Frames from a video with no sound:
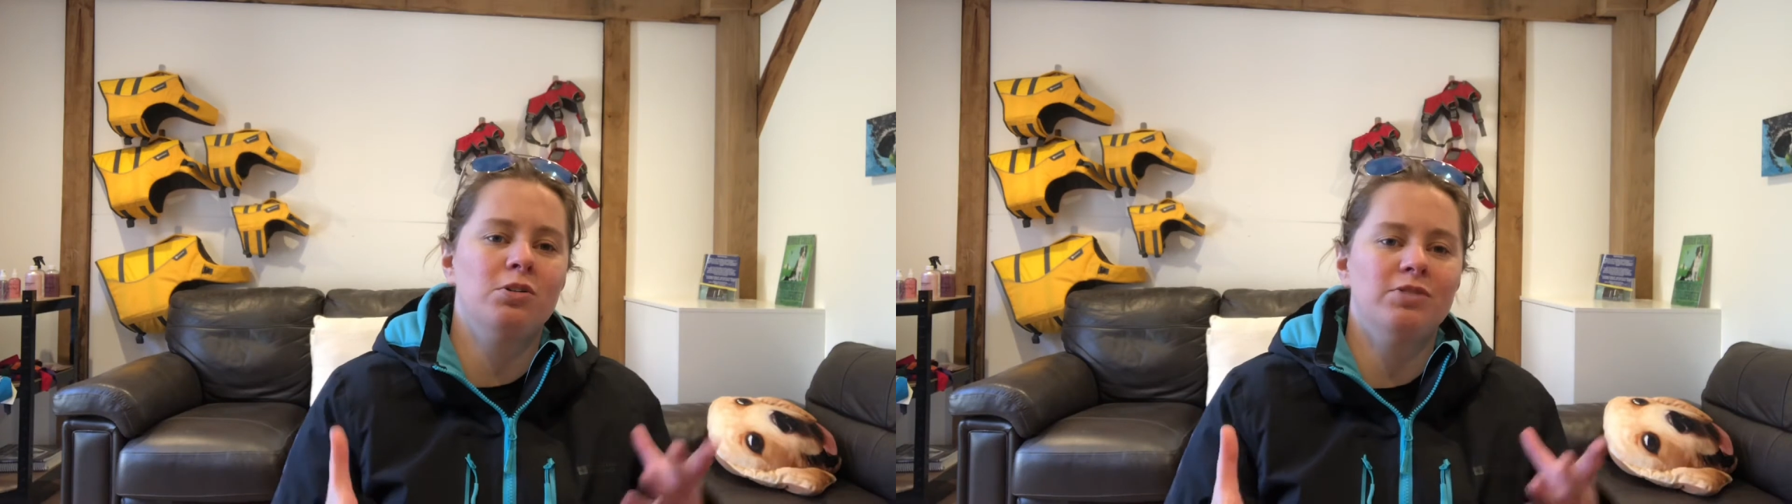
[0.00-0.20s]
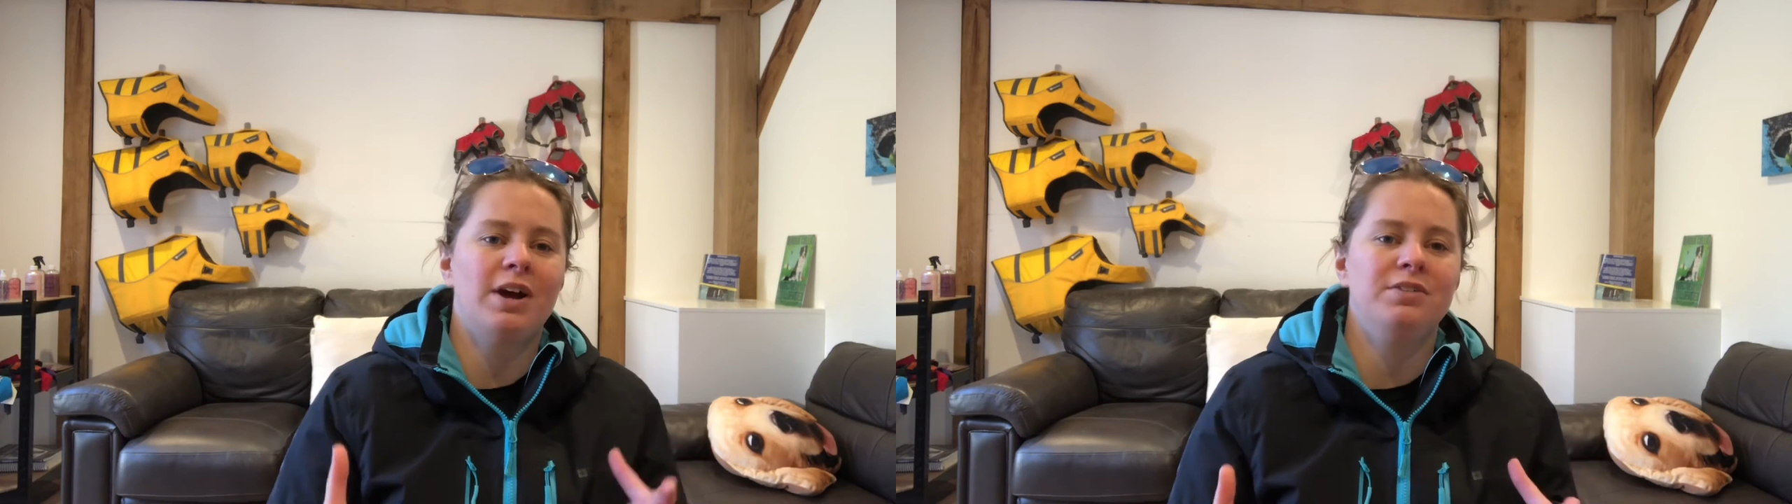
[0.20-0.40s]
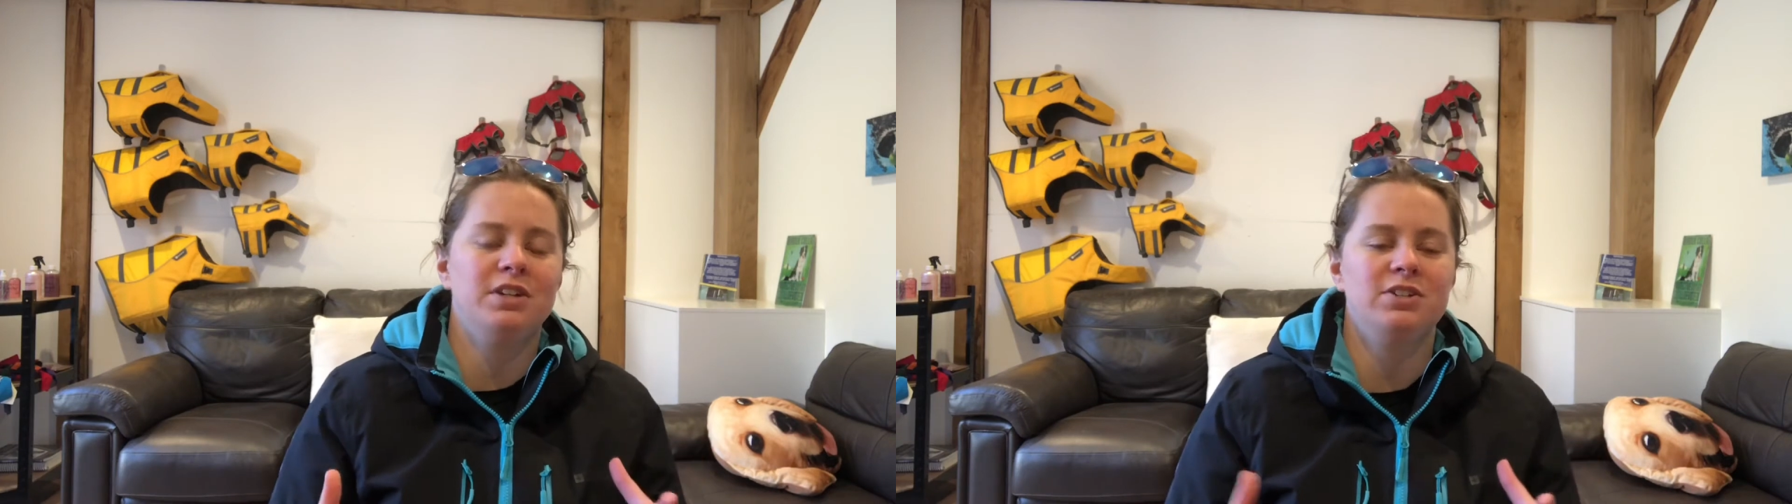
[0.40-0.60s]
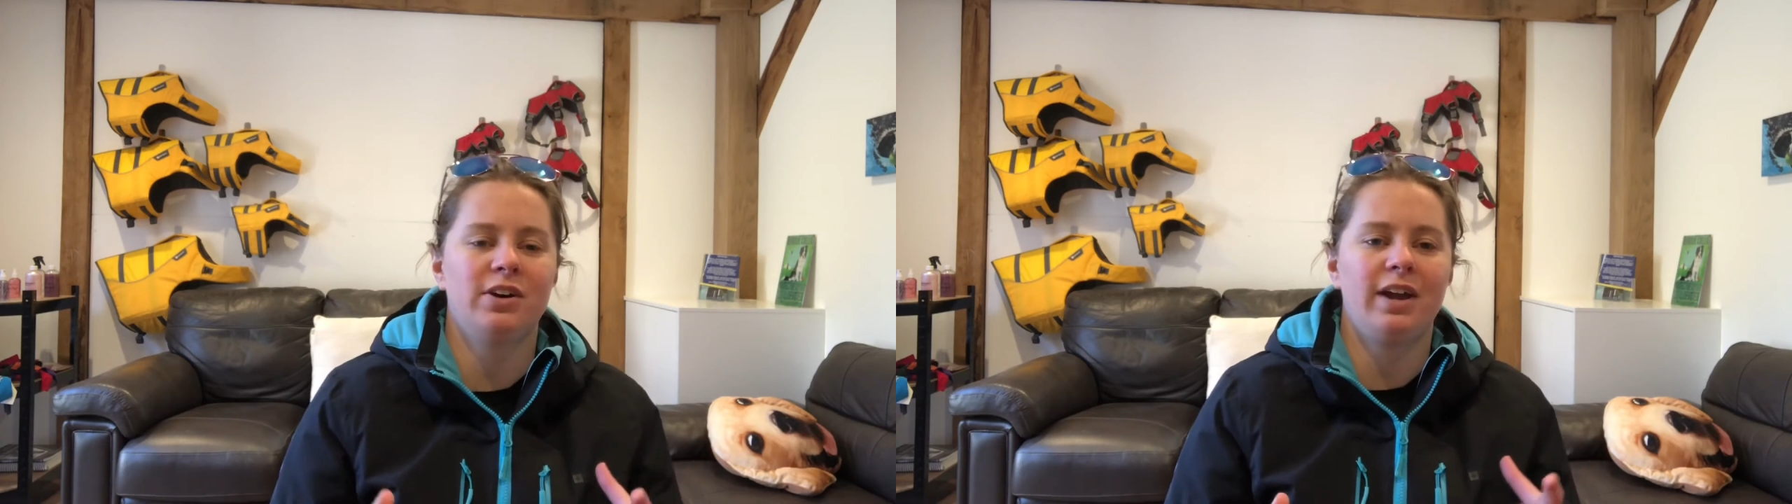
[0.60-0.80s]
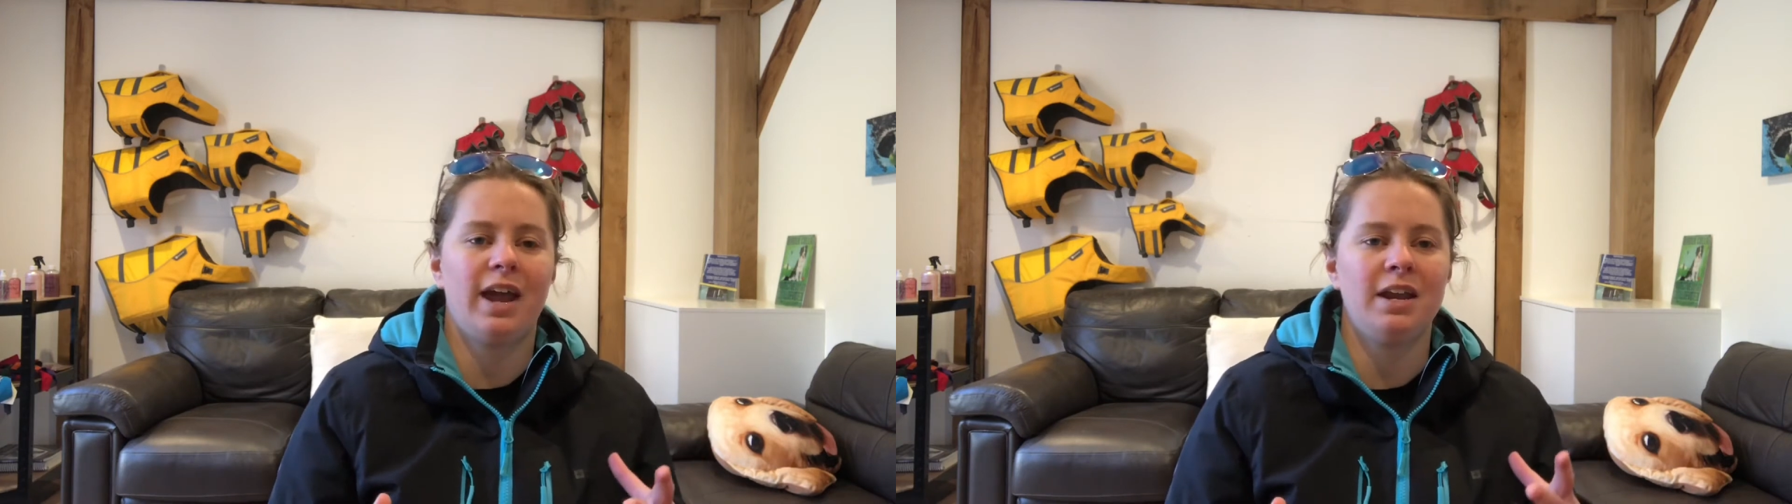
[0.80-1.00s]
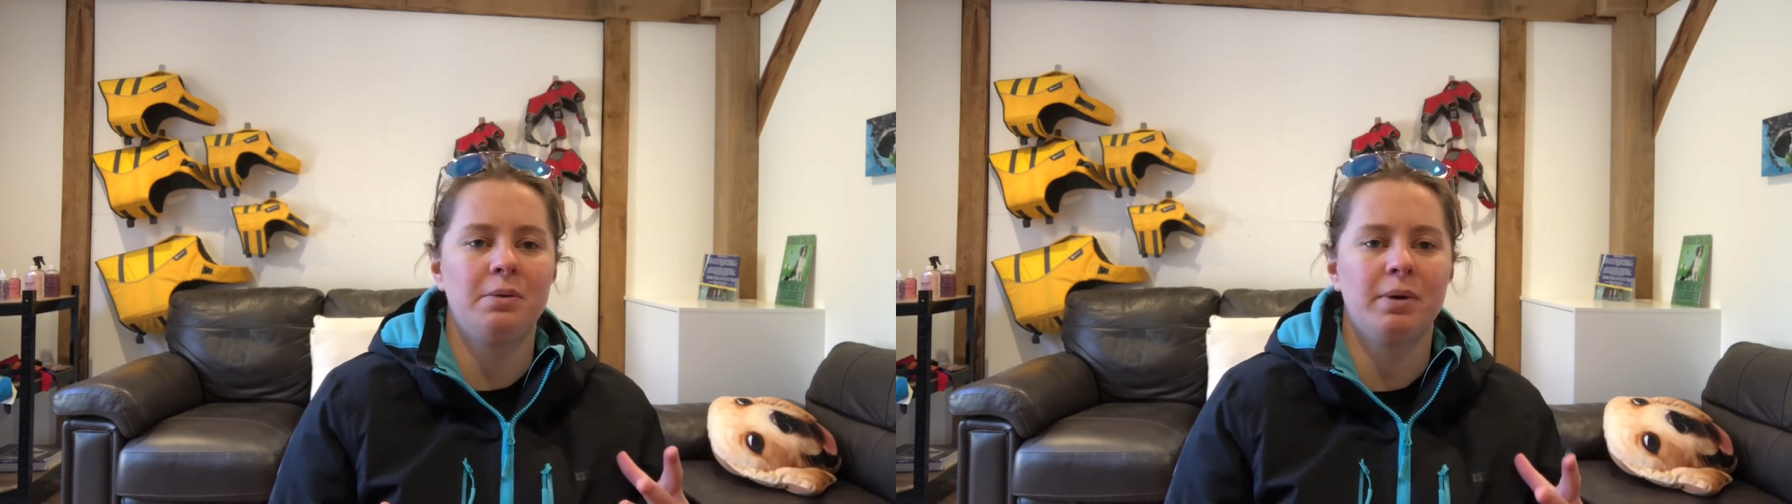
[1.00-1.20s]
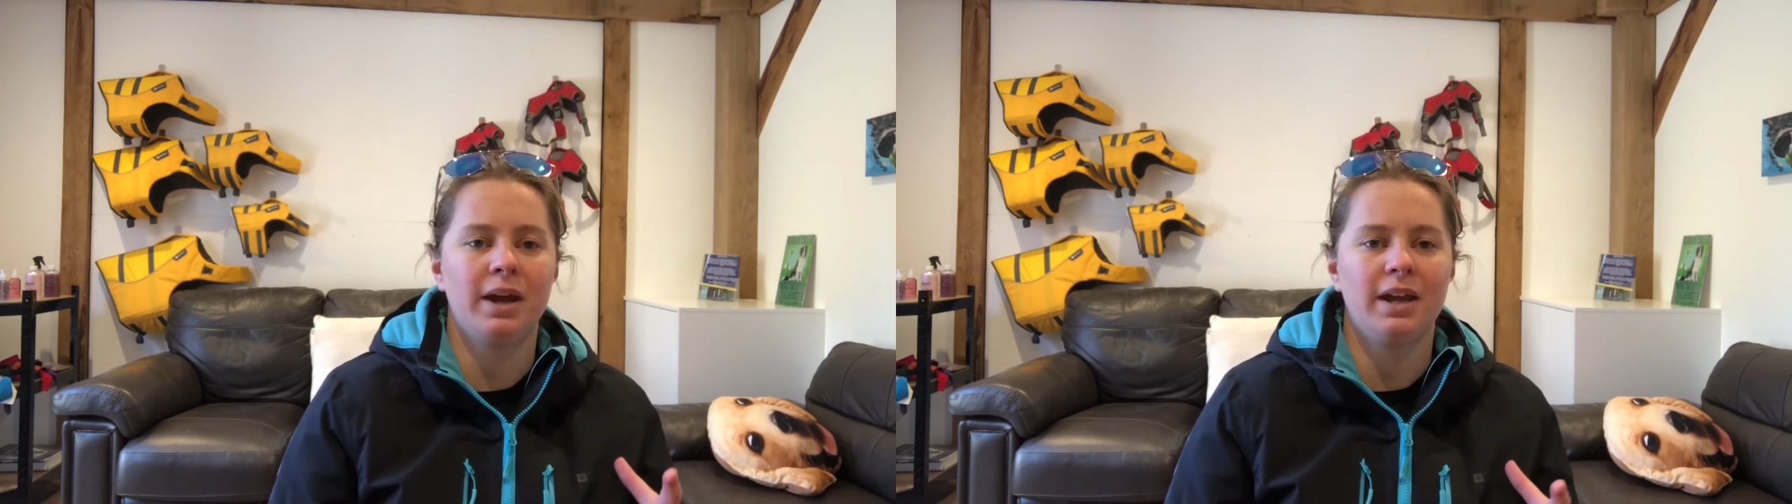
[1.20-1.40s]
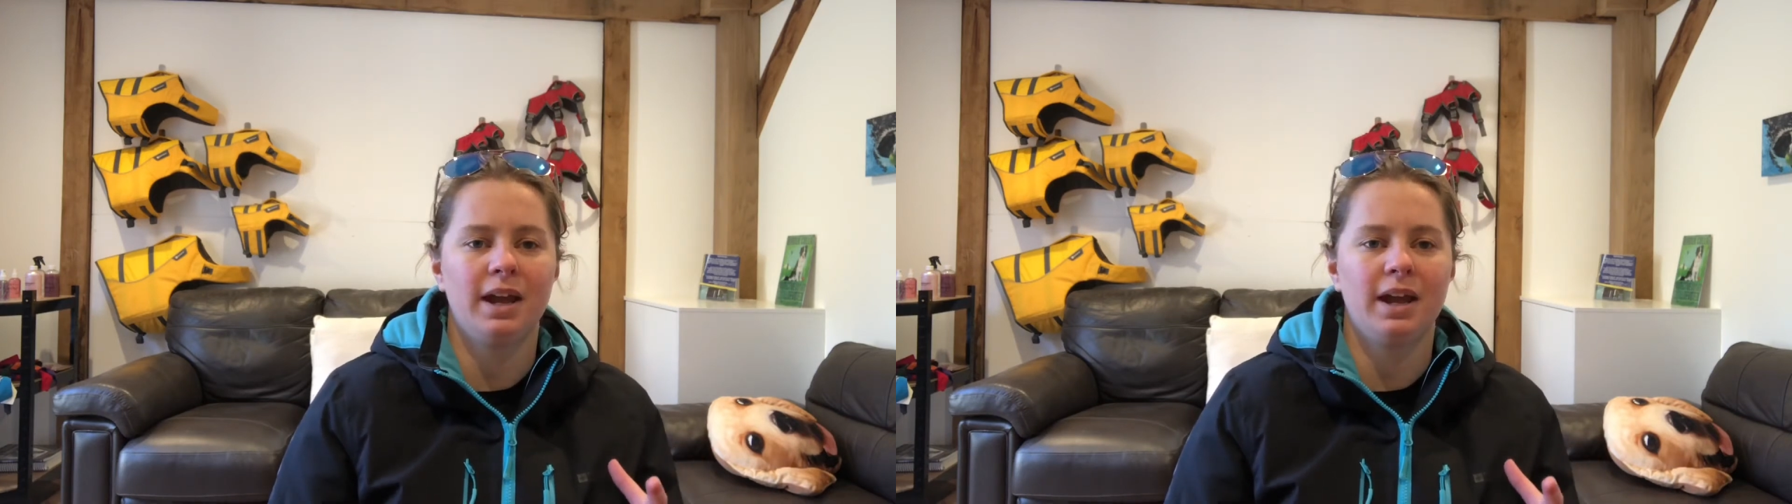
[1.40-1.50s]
rounded diet anyway,